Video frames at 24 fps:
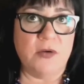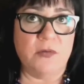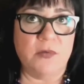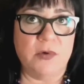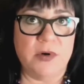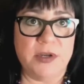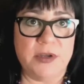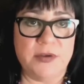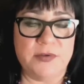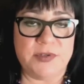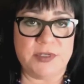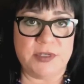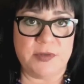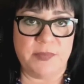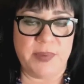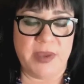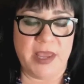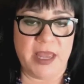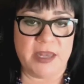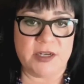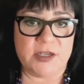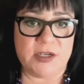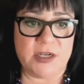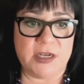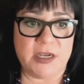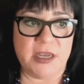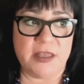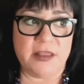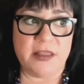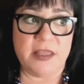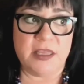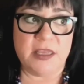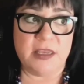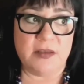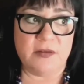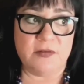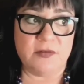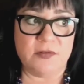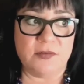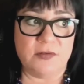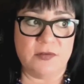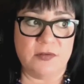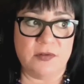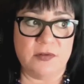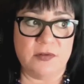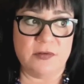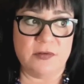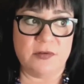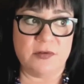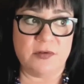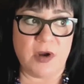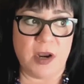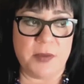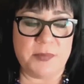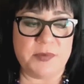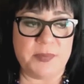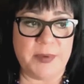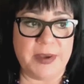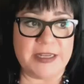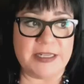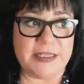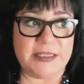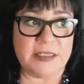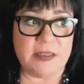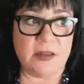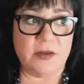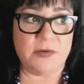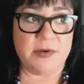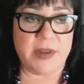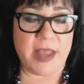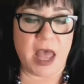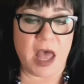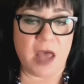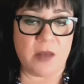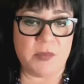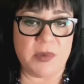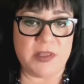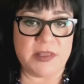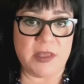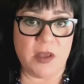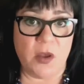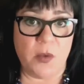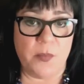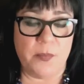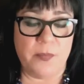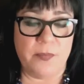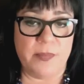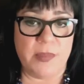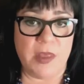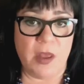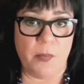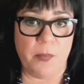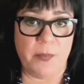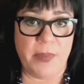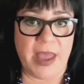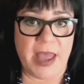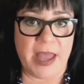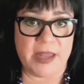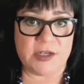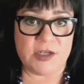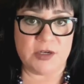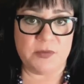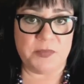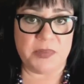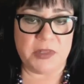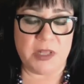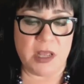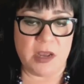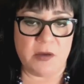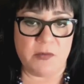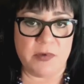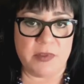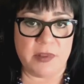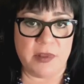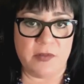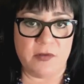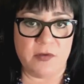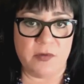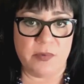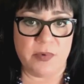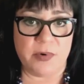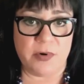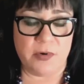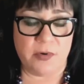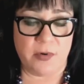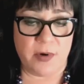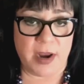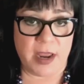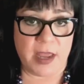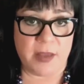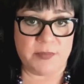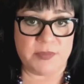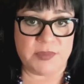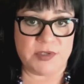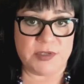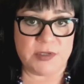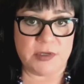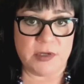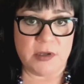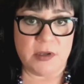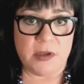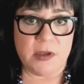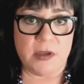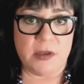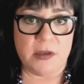We're used to patching. I think tribes might slow down, but they'll patch and plug with other programs